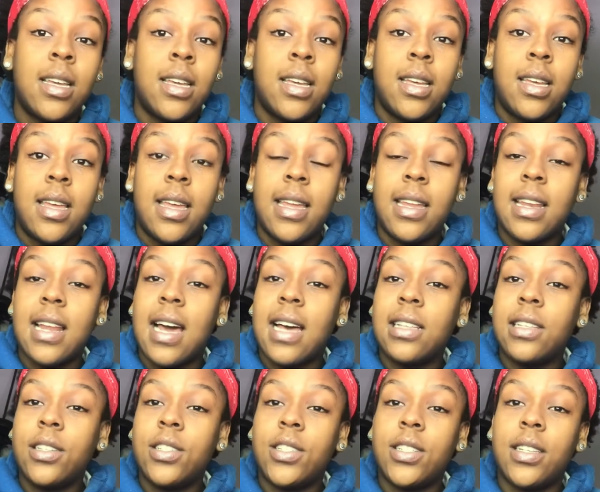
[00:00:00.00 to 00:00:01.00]

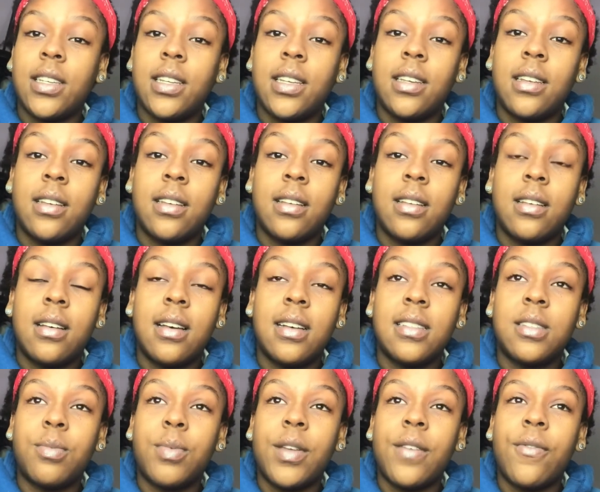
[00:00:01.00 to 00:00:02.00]
acknowledging
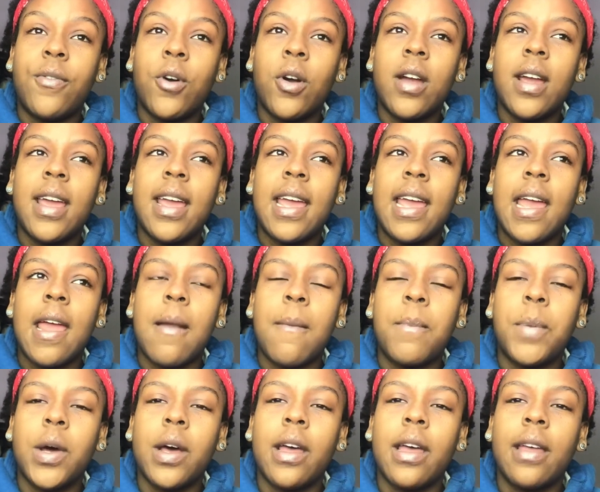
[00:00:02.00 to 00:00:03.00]
us
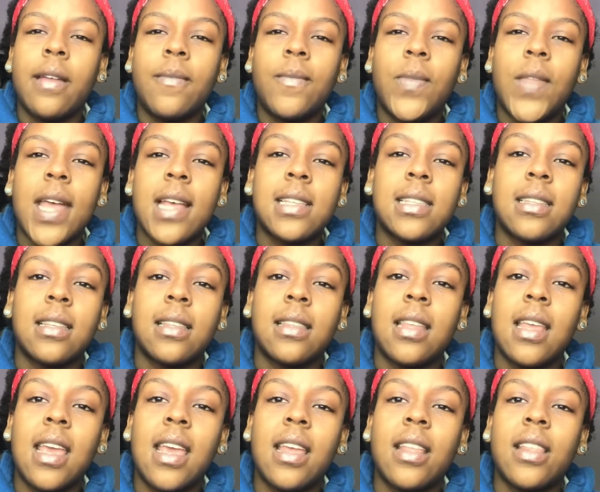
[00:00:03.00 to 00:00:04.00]
beforehand, but that's the
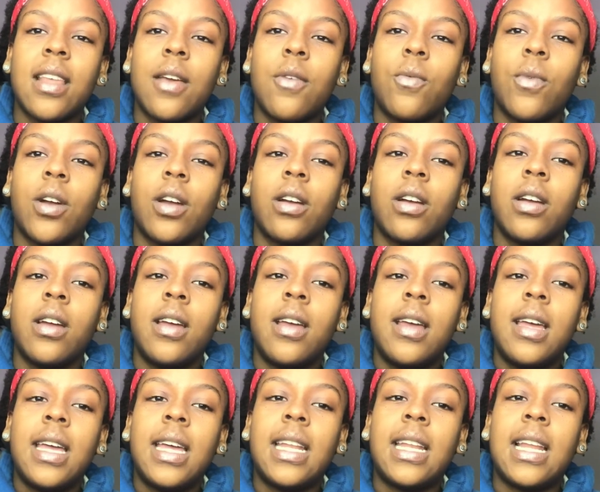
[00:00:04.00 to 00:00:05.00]
thing, they weren't
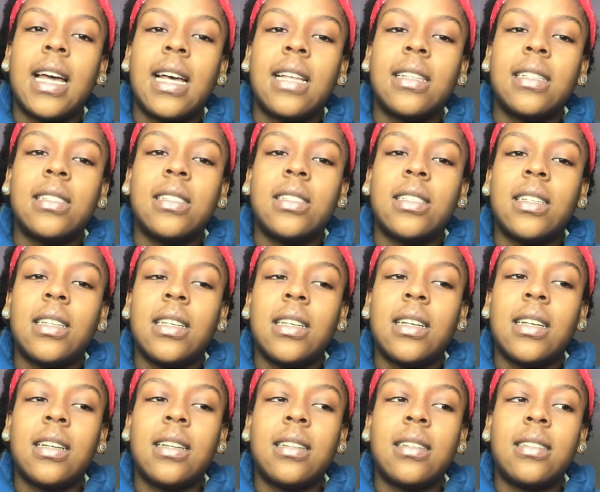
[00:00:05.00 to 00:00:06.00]

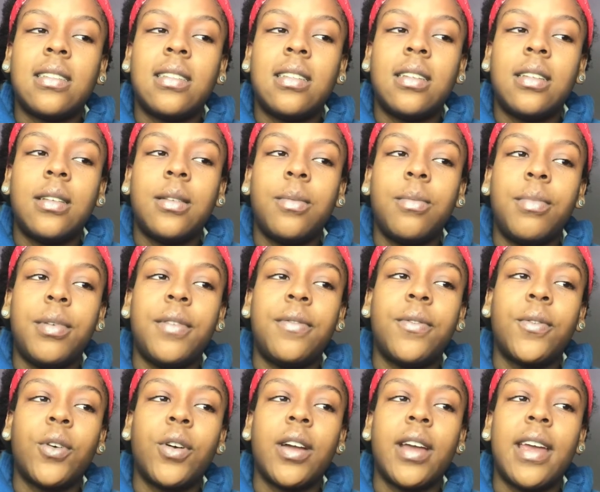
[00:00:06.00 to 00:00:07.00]
acknowledging us
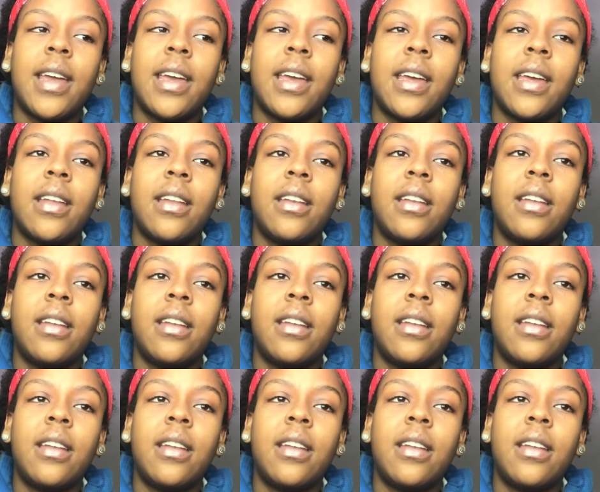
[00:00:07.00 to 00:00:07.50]
beforehand.